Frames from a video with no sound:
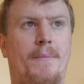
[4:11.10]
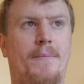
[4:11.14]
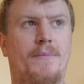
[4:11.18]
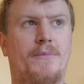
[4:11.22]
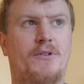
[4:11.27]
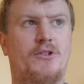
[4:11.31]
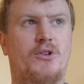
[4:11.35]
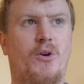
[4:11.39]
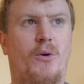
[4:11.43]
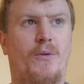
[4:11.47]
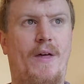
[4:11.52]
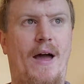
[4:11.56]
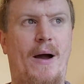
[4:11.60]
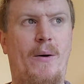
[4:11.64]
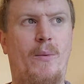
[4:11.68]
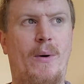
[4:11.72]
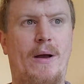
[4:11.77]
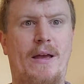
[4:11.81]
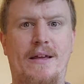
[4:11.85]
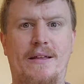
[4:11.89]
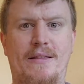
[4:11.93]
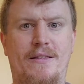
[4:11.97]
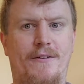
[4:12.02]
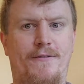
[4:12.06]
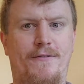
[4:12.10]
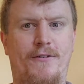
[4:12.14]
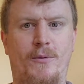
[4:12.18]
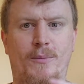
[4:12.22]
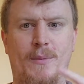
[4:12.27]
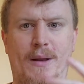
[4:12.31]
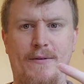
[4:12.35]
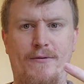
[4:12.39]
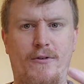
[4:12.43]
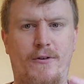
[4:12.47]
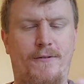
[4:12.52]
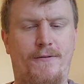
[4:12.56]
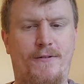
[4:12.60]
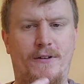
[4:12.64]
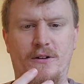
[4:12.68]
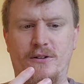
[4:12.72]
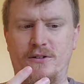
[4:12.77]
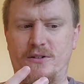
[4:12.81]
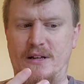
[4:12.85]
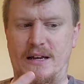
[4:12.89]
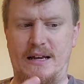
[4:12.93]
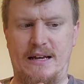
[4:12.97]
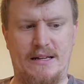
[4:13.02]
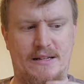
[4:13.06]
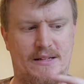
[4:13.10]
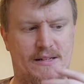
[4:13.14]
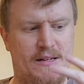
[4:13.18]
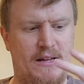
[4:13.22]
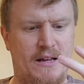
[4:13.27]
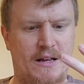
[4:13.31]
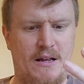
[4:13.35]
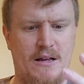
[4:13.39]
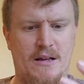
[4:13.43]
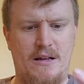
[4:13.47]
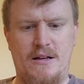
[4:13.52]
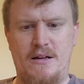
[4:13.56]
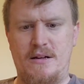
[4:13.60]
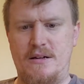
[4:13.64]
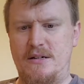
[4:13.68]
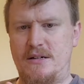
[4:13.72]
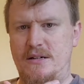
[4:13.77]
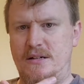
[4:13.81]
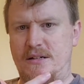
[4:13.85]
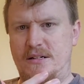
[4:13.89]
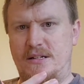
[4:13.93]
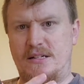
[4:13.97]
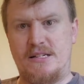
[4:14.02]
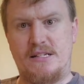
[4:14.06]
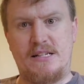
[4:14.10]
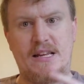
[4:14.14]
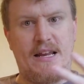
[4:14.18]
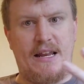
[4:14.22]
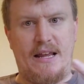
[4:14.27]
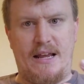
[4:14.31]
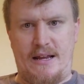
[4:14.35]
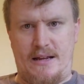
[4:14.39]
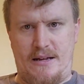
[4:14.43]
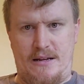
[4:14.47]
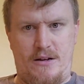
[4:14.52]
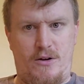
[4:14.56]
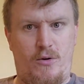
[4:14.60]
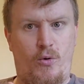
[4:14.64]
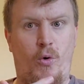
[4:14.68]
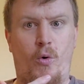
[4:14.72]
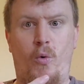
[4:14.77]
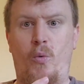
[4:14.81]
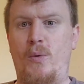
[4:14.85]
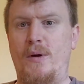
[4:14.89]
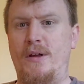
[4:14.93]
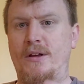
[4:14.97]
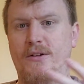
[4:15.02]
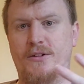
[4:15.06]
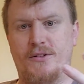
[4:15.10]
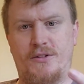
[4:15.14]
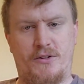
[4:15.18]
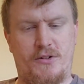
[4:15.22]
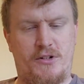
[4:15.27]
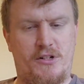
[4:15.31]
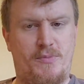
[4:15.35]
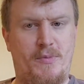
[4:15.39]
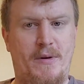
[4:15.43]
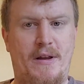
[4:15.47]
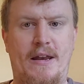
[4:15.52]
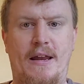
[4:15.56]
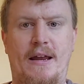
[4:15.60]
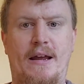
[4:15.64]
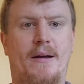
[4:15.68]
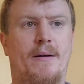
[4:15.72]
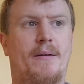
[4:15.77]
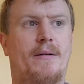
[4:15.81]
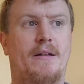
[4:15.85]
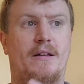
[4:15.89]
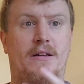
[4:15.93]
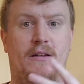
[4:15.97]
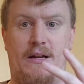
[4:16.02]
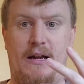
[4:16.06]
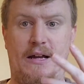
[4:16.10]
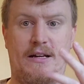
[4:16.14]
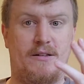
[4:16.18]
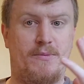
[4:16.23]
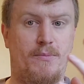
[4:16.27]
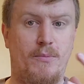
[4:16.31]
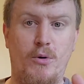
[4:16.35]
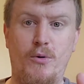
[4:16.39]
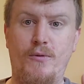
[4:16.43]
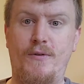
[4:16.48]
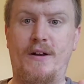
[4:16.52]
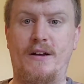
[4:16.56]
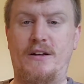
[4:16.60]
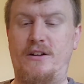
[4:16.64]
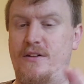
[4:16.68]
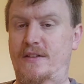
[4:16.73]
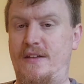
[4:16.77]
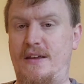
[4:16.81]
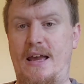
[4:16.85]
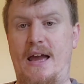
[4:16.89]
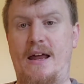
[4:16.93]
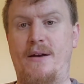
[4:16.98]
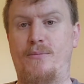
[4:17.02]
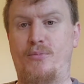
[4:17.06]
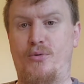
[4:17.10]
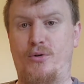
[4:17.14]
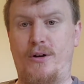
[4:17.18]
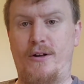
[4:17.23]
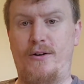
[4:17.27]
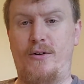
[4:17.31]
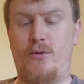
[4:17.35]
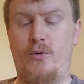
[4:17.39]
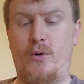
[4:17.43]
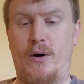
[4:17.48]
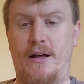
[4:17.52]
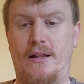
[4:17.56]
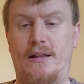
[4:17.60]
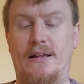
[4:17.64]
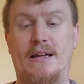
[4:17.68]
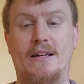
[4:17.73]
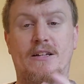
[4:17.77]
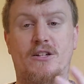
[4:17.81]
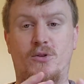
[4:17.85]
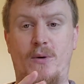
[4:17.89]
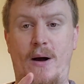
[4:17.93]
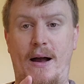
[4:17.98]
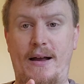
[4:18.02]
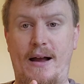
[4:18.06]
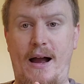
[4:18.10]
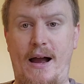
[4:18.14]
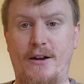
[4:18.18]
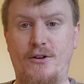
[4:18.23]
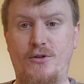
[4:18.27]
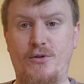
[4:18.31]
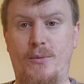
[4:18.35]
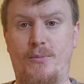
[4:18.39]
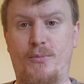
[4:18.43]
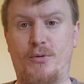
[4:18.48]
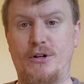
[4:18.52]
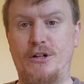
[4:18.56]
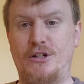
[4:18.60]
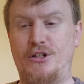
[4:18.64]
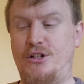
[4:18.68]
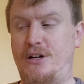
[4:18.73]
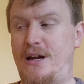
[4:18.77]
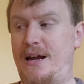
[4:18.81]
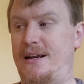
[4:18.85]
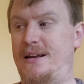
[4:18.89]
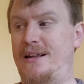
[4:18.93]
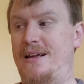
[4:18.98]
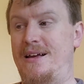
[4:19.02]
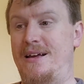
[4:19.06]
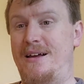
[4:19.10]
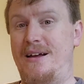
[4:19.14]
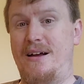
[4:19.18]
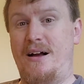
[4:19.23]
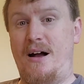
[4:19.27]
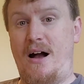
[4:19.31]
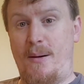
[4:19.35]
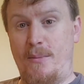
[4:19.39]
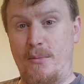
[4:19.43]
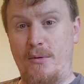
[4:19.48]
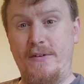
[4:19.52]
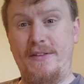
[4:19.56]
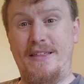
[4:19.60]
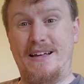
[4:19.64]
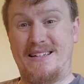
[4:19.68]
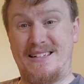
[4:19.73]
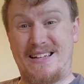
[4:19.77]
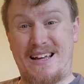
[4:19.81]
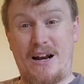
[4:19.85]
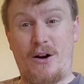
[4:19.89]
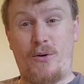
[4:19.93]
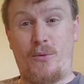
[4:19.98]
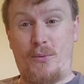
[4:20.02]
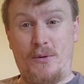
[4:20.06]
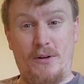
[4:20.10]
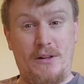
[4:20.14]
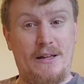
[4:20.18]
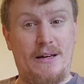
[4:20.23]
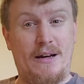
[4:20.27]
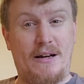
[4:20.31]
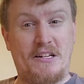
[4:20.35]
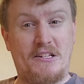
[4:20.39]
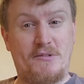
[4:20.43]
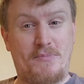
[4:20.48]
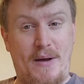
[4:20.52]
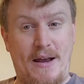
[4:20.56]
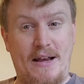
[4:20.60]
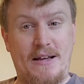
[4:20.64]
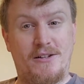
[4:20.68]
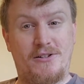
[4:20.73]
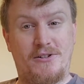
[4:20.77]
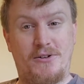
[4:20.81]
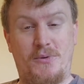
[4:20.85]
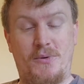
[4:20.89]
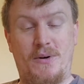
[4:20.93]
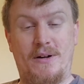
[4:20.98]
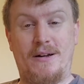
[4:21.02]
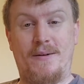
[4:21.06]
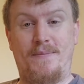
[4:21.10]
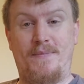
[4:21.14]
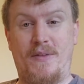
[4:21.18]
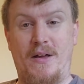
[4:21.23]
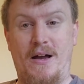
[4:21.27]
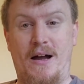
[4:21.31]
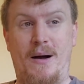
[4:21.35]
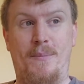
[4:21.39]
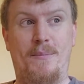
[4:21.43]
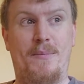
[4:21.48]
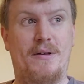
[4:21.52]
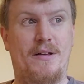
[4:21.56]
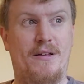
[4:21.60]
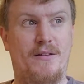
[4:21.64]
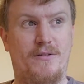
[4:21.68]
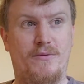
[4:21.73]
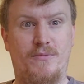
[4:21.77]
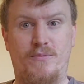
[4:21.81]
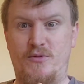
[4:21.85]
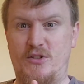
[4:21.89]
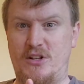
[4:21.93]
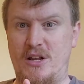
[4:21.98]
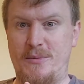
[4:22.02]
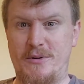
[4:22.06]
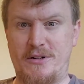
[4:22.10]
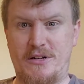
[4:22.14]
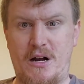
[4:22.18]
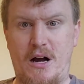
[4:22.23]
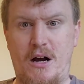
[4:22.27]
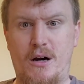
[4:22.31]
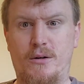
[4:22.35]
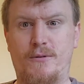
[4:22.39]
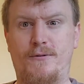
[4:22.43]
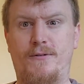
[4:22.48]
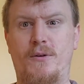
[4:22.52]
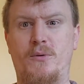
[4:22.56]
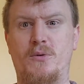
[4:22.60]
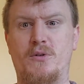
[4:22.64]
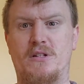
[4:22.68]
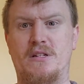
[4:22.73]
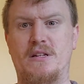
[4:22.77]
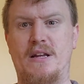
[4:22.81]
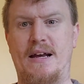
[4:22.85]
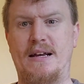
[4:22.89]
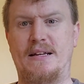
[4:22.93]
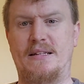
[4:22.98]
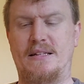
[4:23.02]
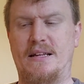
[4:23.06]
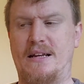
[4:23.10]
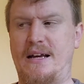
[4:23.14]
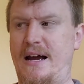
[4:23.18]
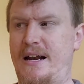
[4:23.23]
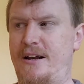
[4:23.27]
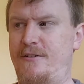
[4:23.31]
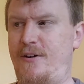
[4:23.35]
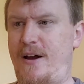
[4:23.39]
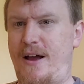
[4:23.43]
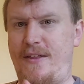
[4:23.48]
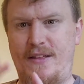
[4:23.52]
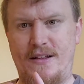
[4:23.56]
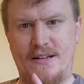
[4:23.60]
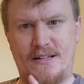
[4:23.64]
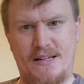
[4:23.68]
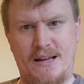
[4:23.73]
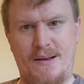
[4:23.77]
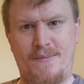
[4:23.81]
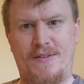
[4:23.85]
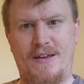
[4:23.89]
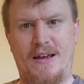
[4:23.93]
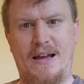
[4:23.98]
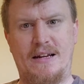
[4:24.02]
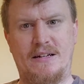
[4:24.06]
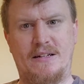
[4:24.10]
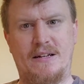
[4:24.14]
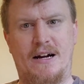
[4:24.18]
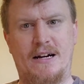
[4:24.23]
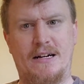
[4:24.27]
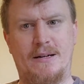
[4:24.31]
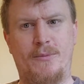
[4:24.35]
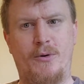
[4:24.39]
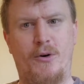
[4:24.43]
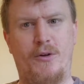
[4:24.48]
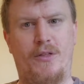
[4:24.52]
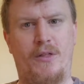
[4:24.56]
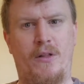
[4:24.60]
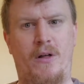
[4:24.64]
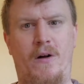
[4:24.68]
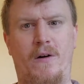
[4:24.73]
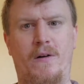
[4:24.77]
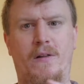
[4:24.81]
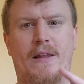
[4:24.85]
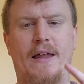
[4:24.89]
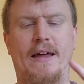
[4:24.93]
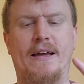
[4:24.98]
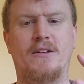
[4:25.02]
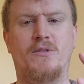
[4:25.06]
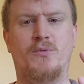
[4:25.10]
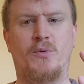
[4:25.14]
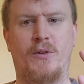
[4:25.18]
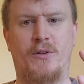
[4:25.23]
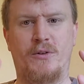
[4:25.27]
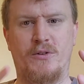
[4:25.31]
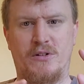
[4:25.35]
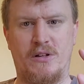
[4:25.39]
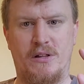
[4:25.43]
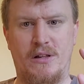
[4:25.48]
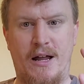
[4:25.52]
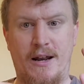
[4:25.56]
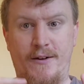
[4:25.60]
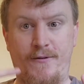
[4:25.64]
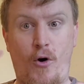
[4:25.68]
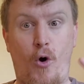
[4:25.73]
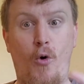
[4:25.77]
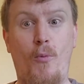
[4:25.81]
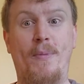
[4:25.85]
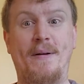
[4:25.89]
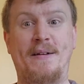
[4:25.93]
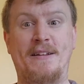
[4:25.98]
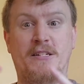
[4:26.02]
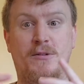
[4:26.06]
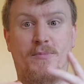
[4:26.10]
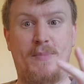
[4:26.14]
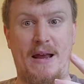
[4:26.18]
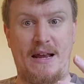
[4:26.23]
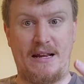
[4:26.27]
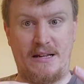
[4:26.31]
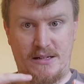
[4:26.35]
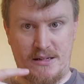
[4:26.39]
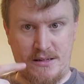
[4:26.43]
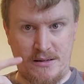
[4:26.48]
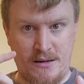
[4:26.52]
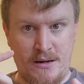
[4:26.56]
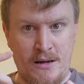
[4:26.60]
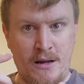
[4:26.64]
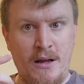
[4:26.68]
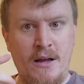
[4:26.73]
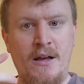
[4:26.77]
So that way the film never feels like it's sitting or wheels are spinning. It's moving to the end pretty quickly. And so I do appreciate a movie that's got a really nice pace to it. Cinematography was nice. It kind of had that same thing I talked about with Long Legs, where there's a lot of open space.